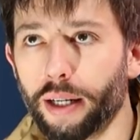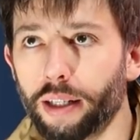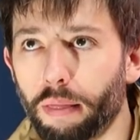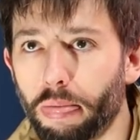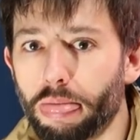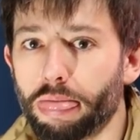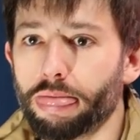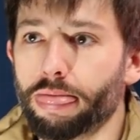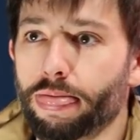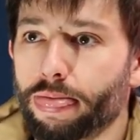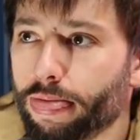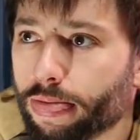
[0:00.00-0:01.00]
me.
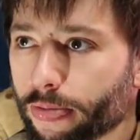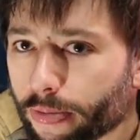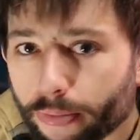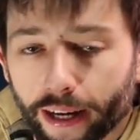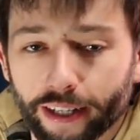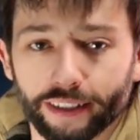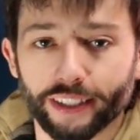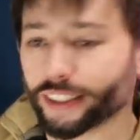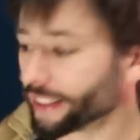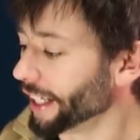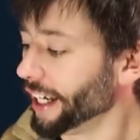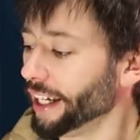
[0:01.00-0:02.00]
There it
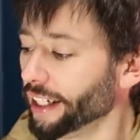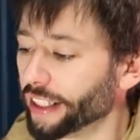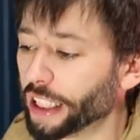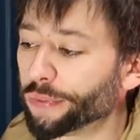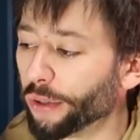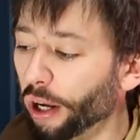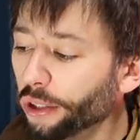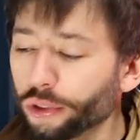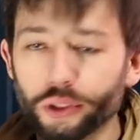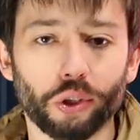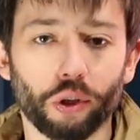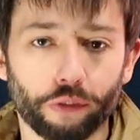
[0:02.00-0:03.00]
is. This one
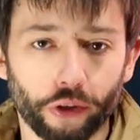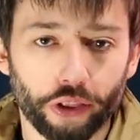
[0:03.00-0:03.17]
also sold for